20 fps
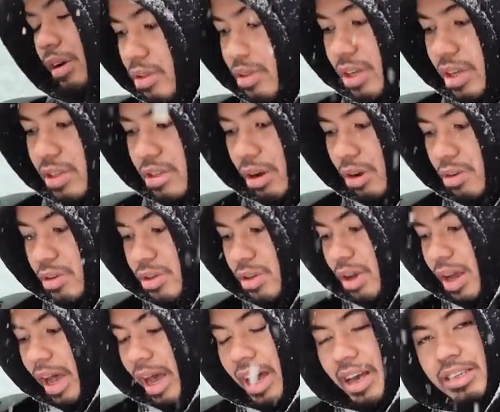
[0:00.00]
This also
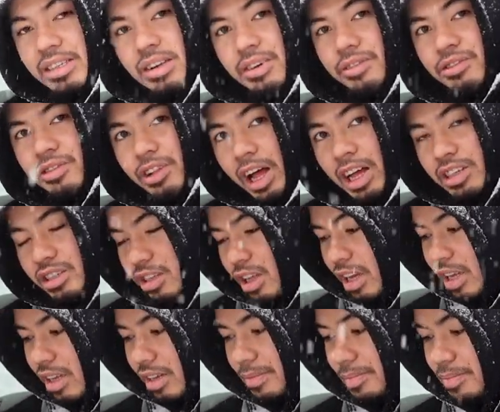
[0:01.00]
has a
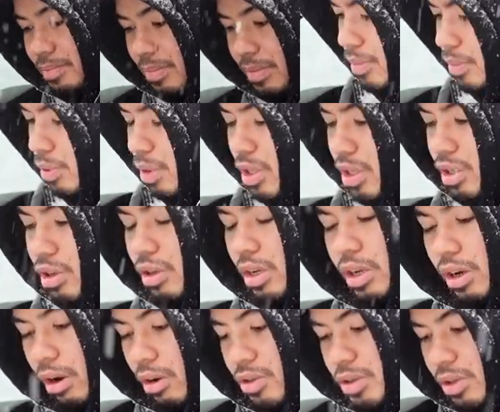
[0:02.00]
flashlight, which you can
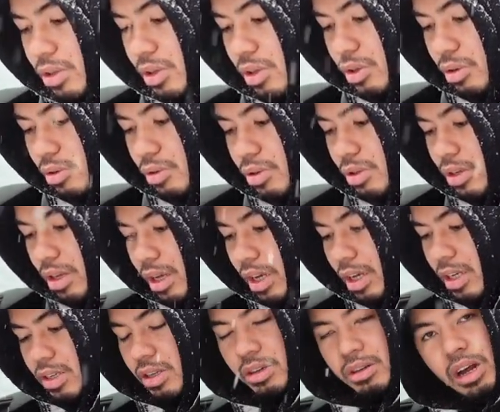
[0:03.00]
also use.
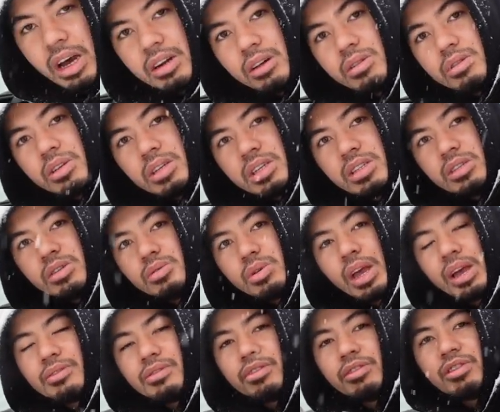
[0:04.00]
So not only do we
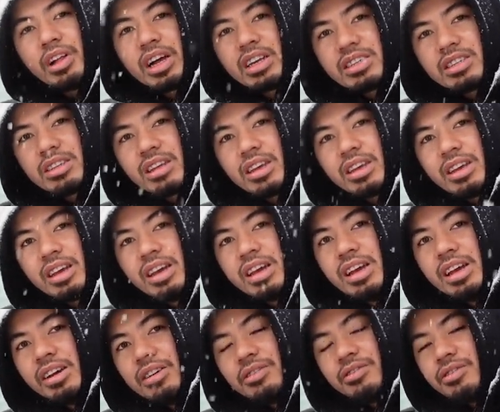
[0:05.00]
have a flashlight
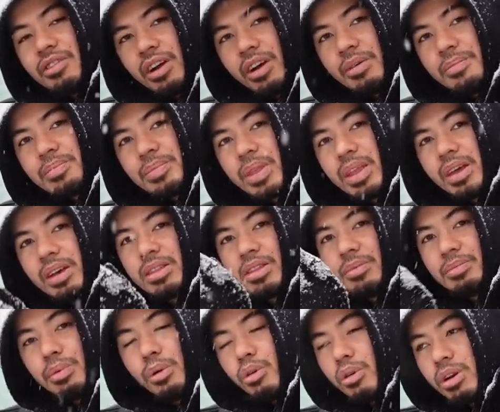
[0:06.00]
from the
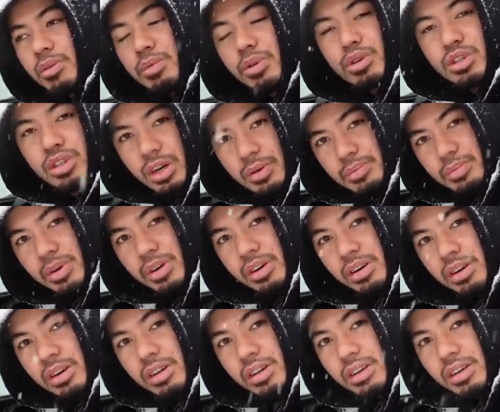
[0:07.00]
portable jumper
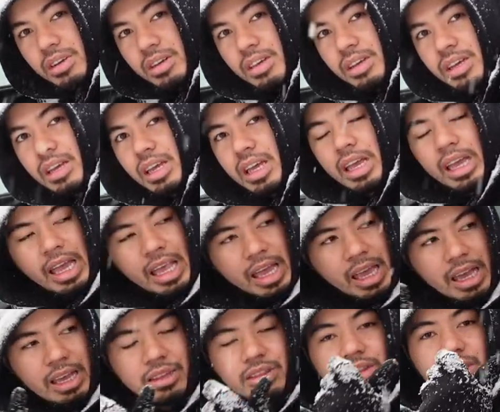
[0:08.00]

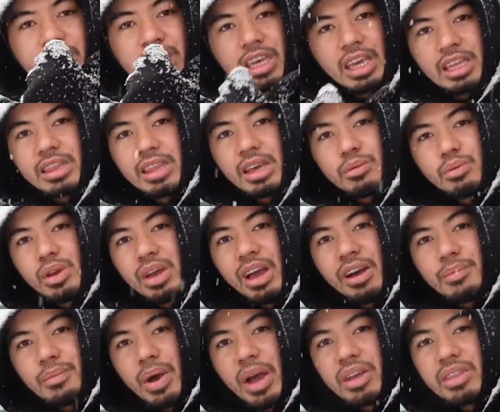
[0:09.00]
and the kit that we
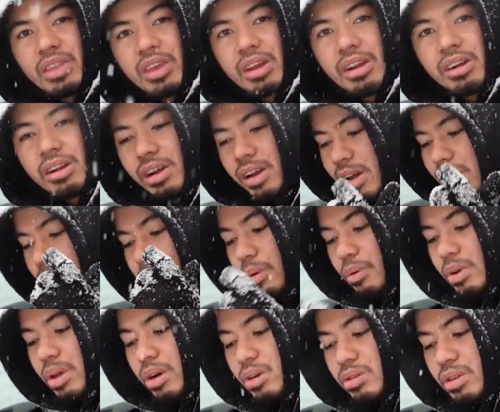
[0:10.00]
have back there, but
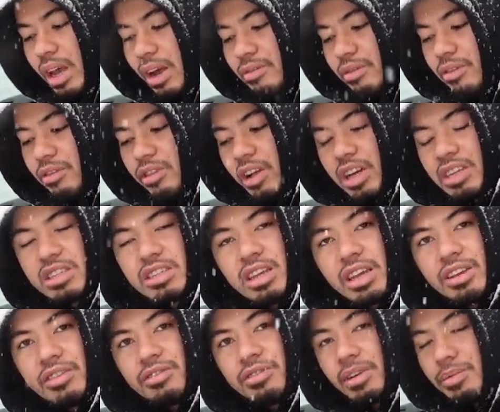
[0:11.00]
we also have a
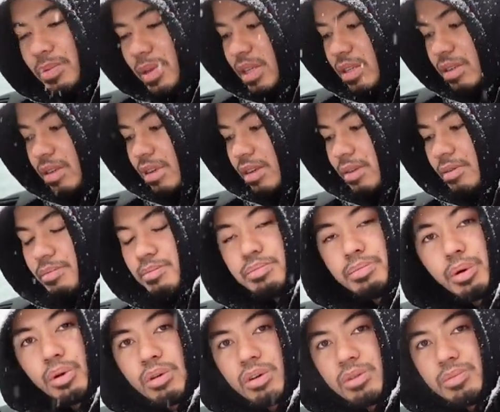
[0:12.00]
flashlight from this
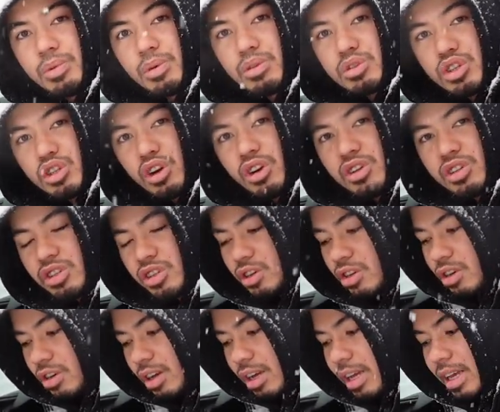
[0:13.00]
portable charger